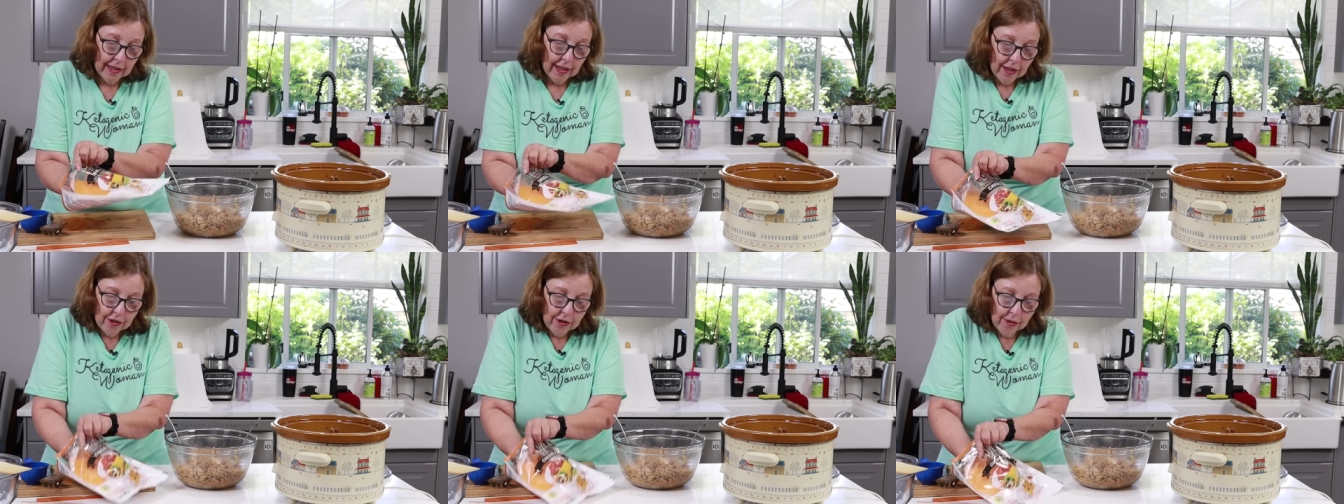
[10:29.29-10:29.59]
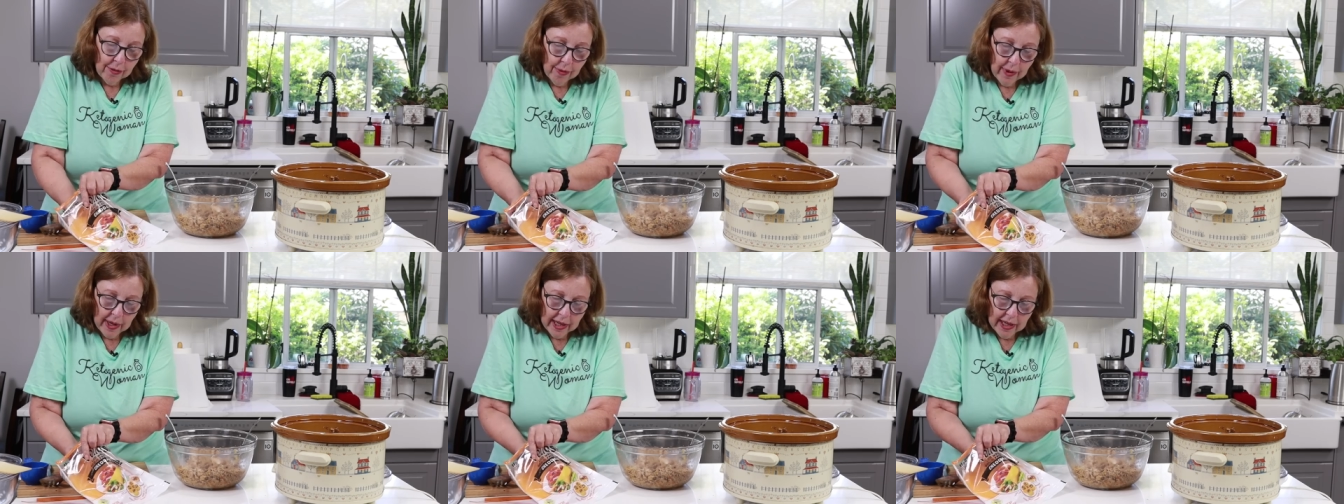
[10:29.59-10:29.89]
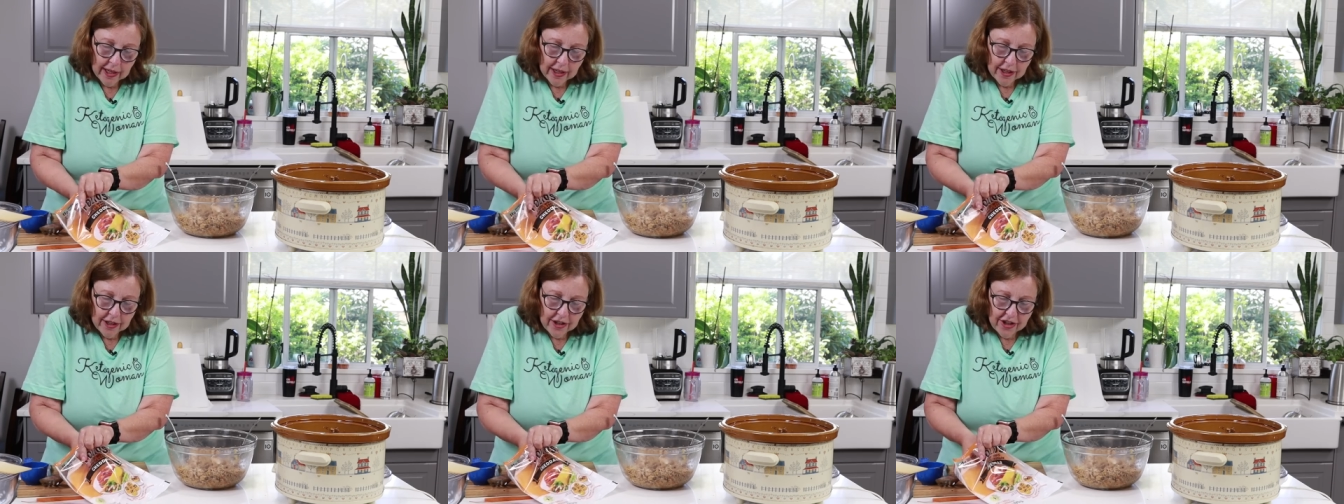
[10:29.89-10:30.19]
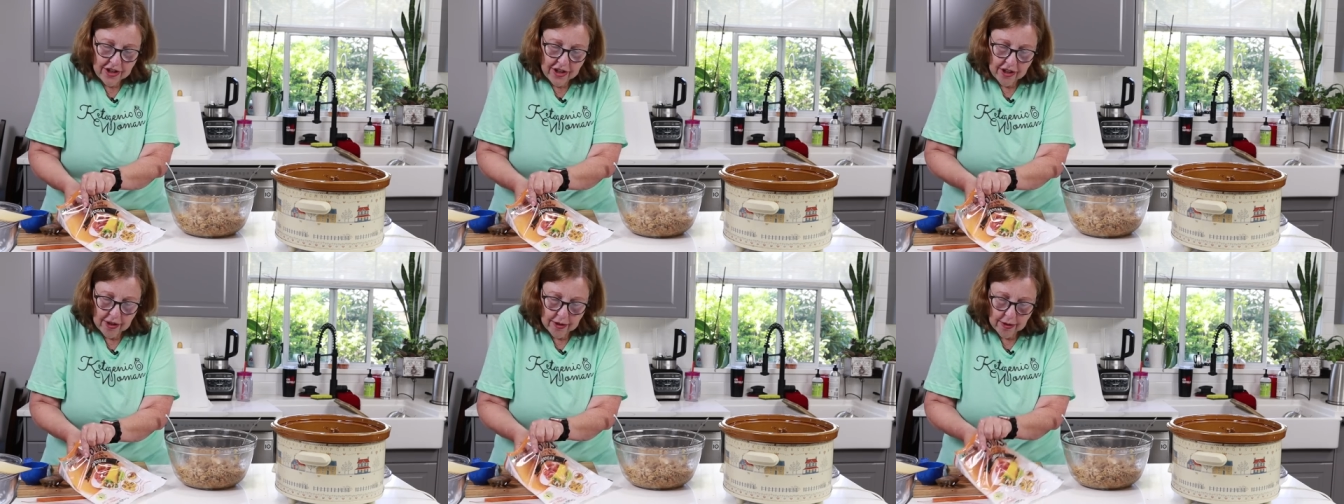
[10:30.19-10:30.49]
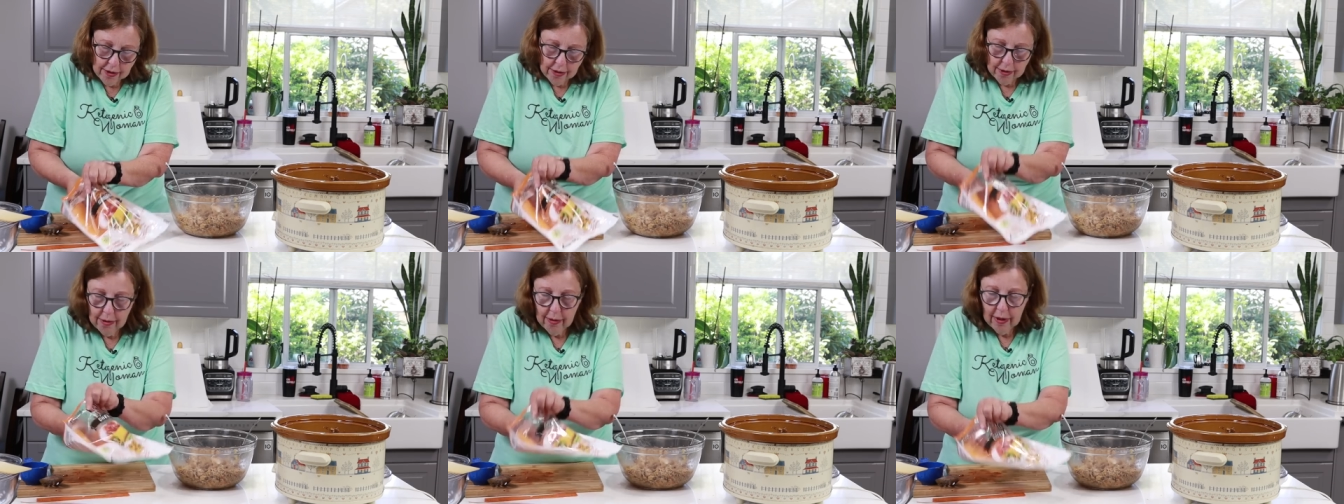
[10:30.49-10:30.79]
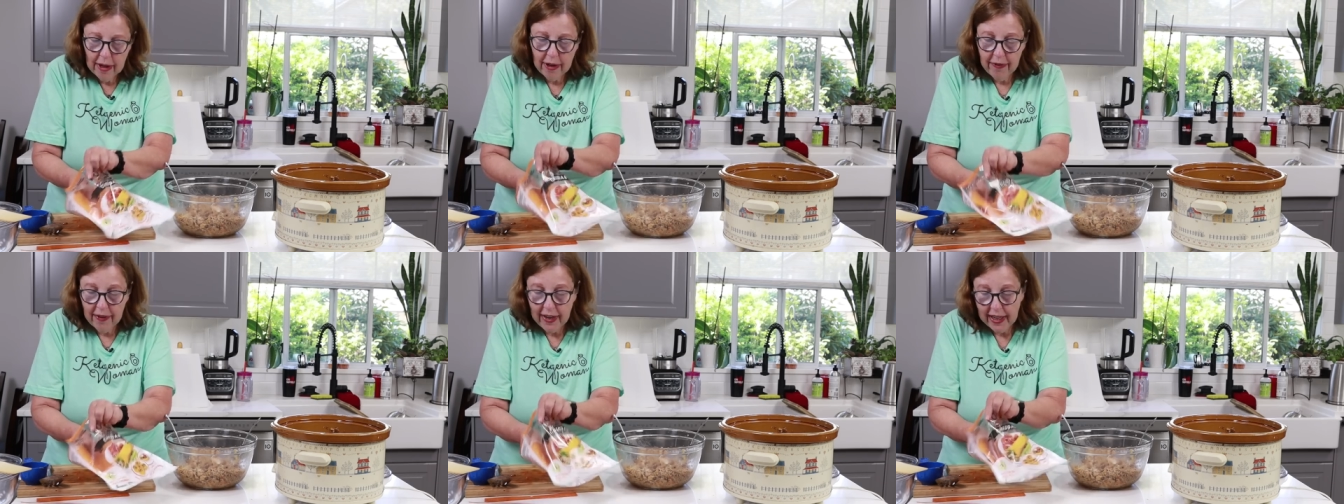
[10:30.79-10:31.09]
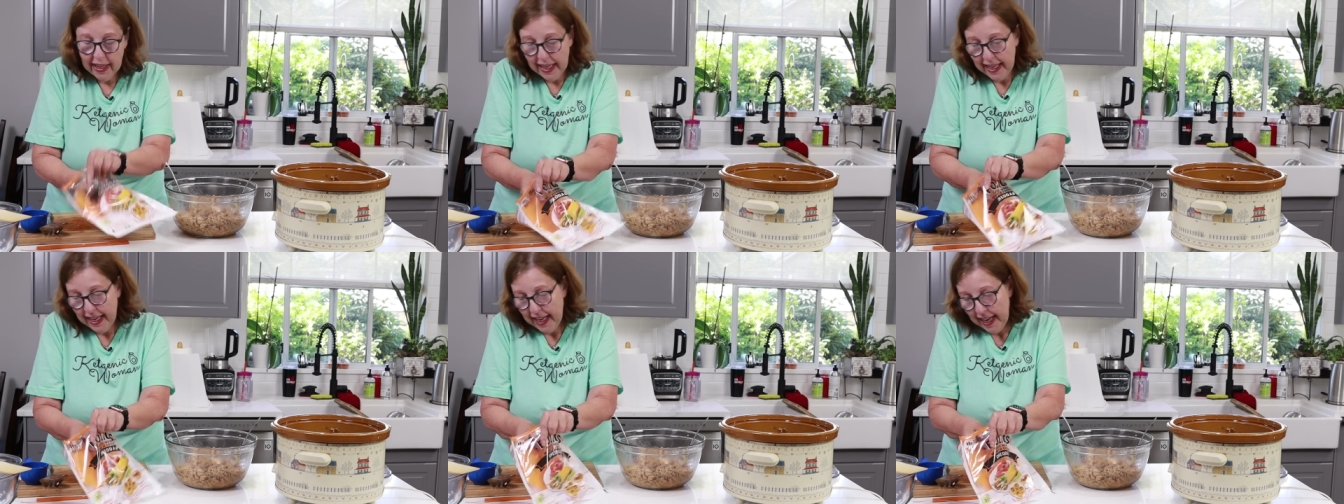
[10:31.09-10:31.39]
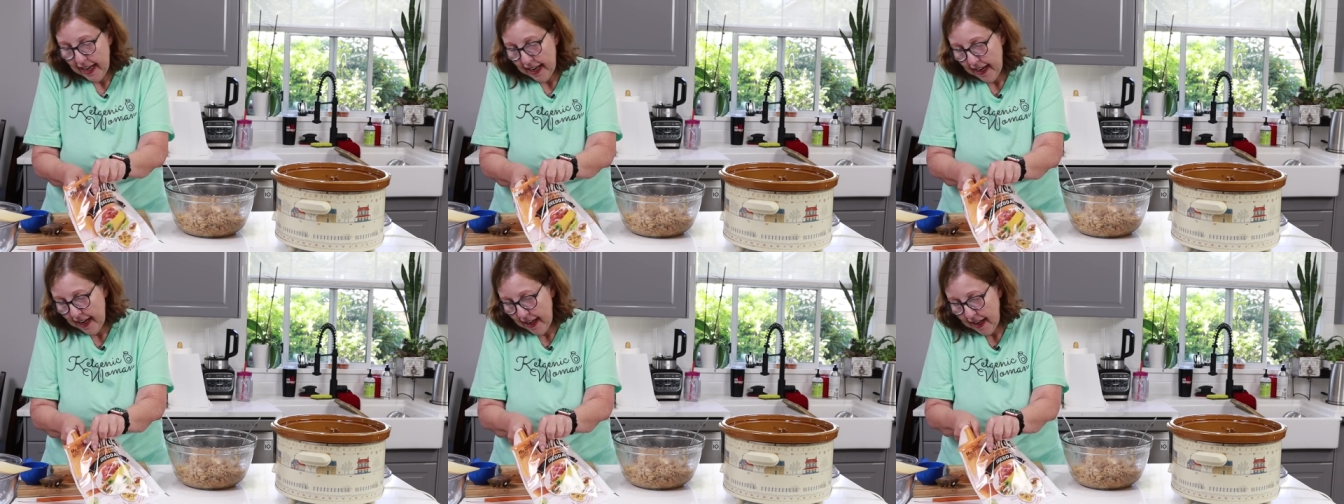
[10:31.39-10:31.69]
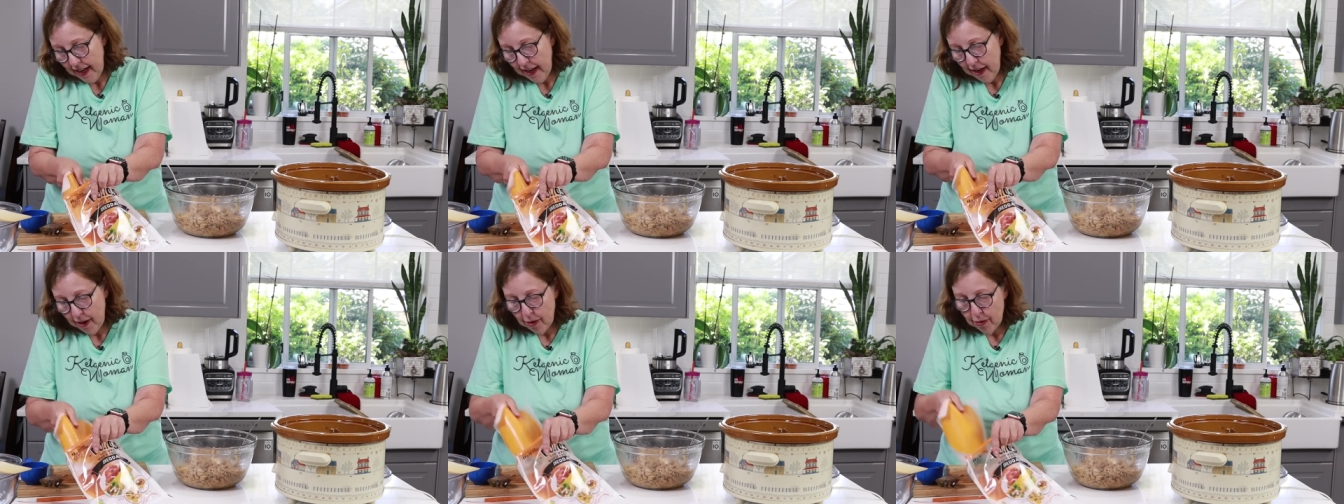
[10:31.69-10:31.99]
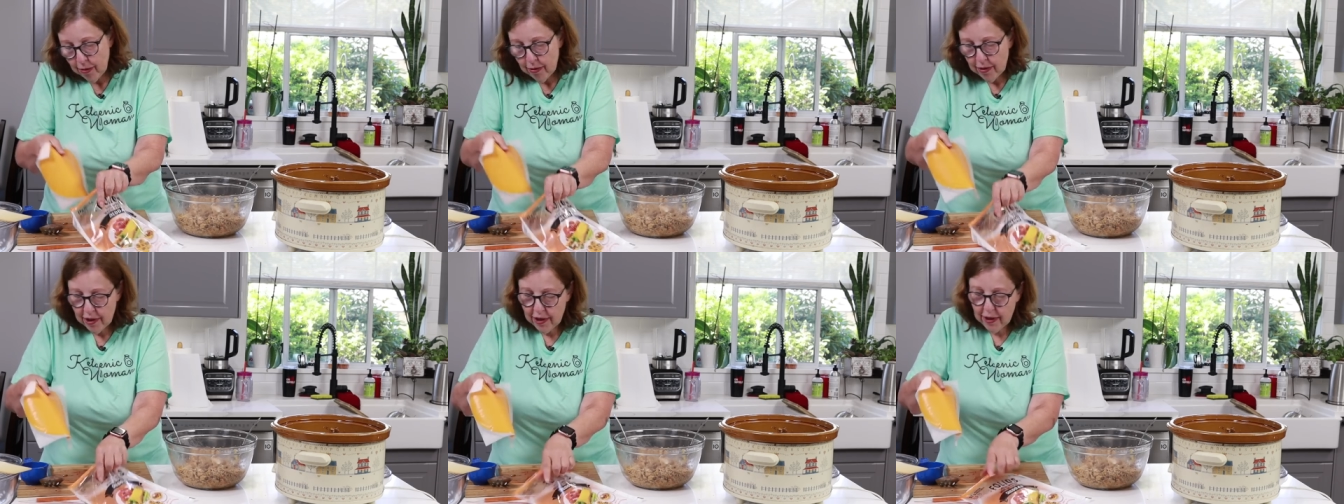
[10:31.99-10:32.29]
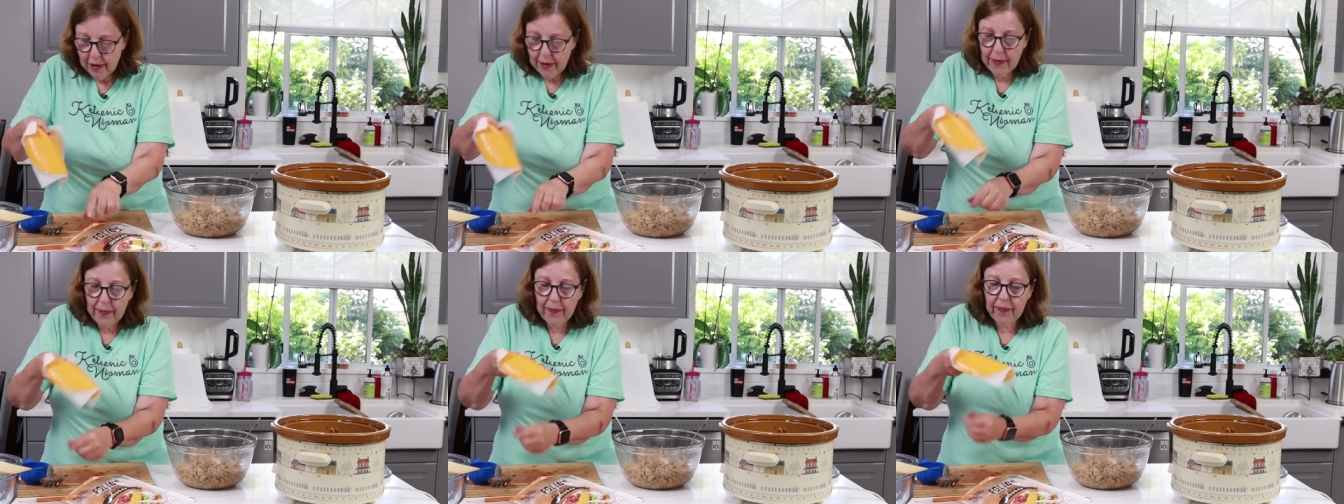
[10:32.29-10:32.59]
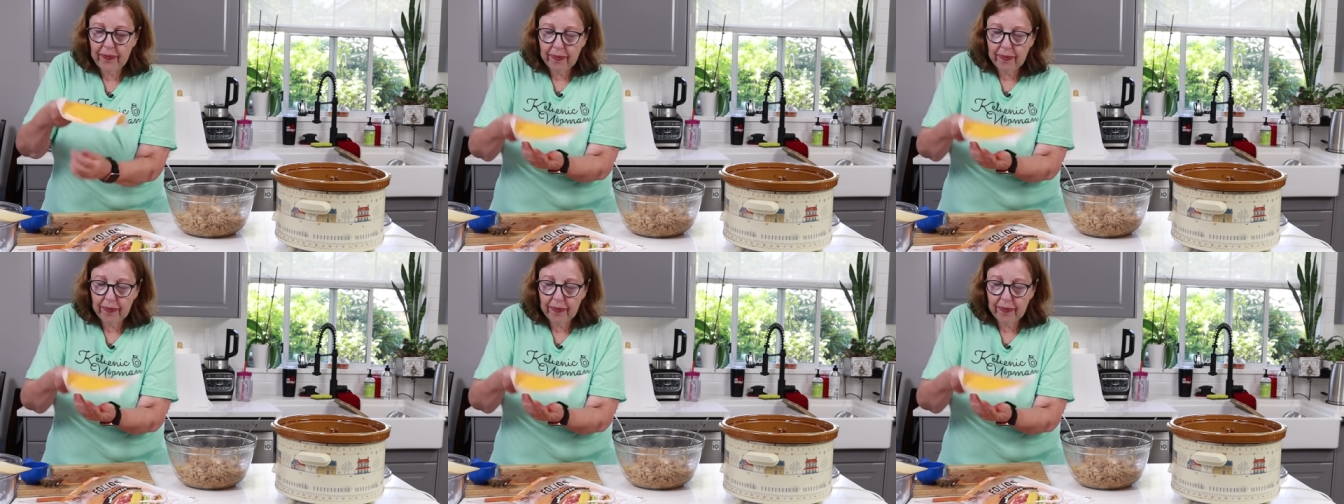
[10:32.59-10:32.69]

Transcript: so what you do, if I can get it out,